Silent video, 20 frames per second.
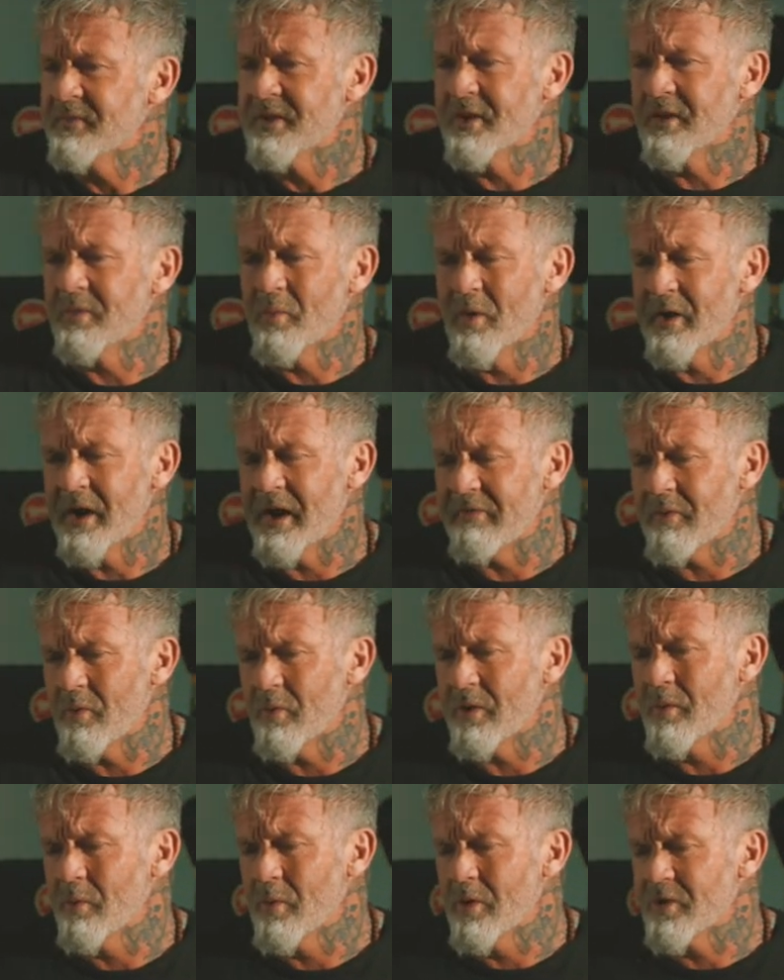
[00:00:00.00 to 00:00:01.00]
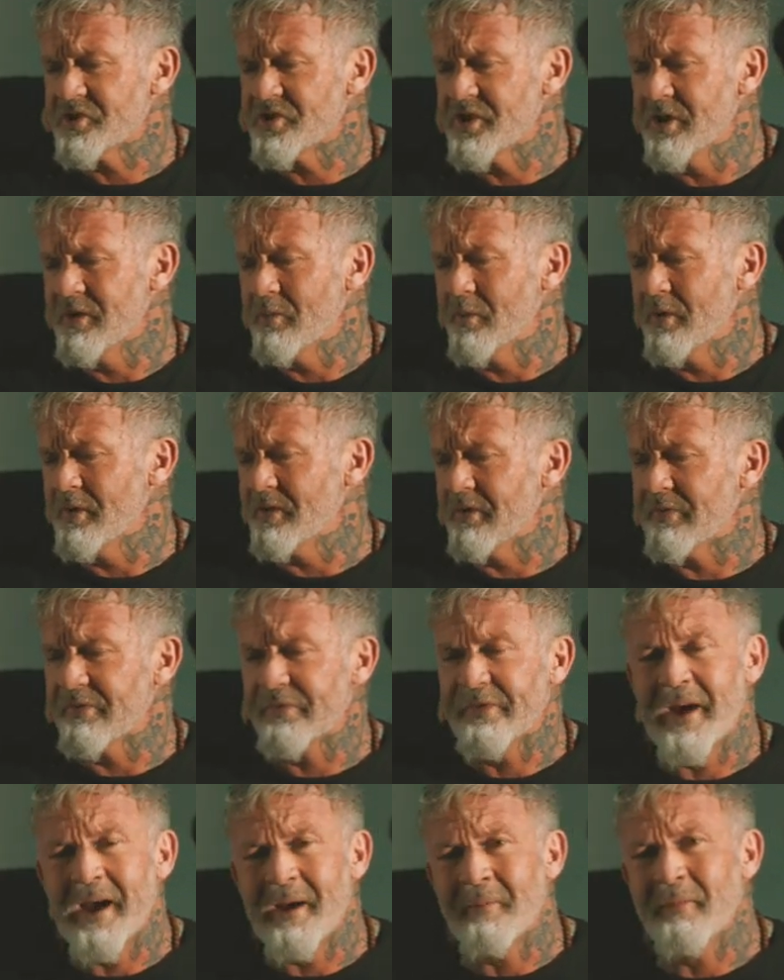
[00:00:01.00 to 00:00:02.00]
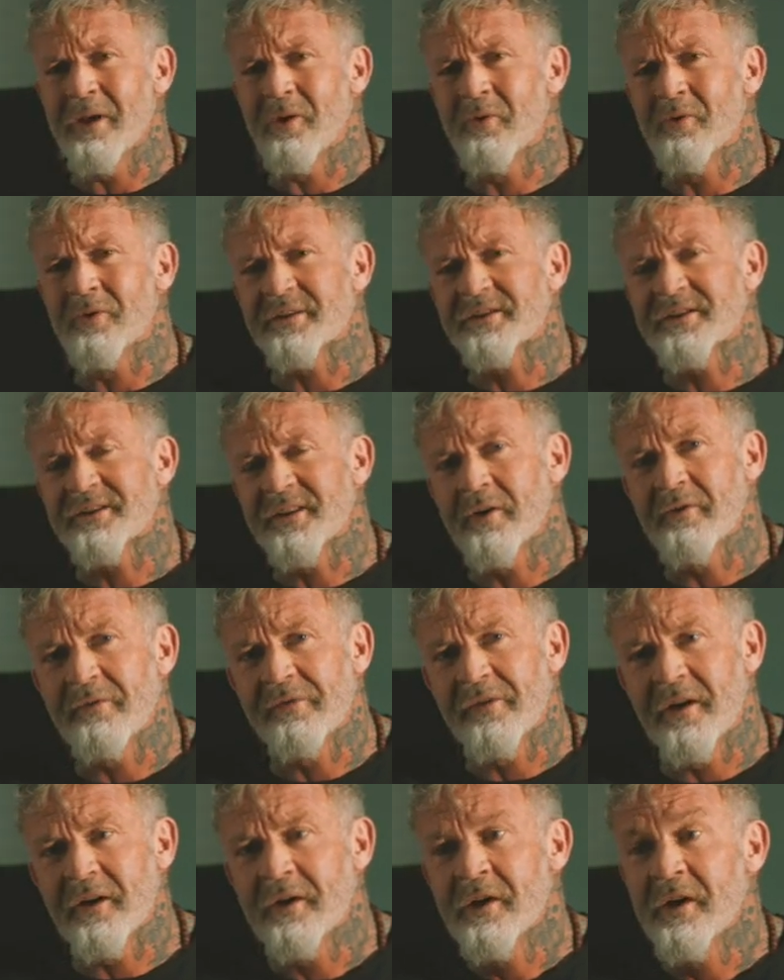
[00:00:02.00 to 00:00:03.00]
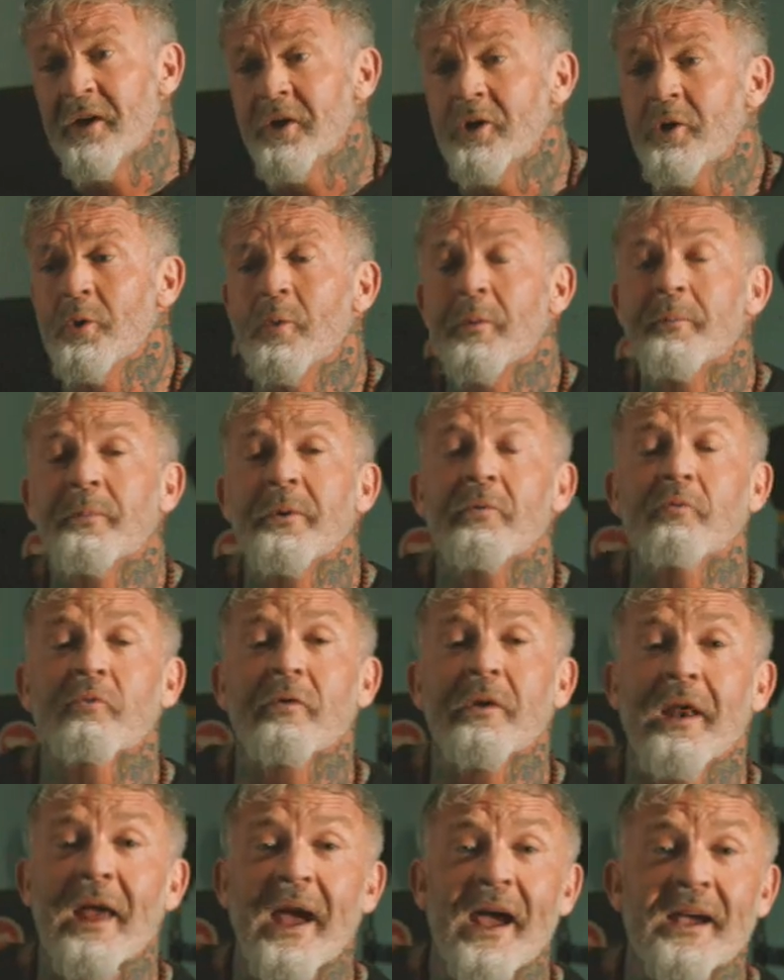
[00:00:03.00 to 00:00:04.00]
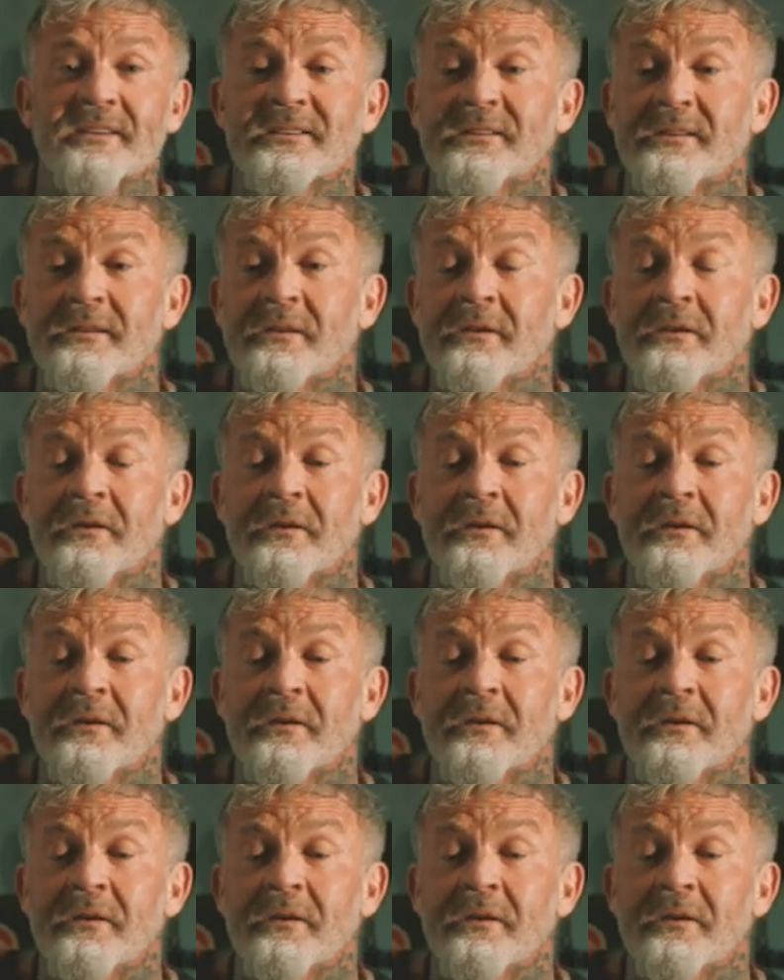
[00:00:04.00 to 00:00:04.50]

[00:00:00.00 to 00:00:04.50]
you know, whatever you're watching with your family on the sofa, you would be relaxed,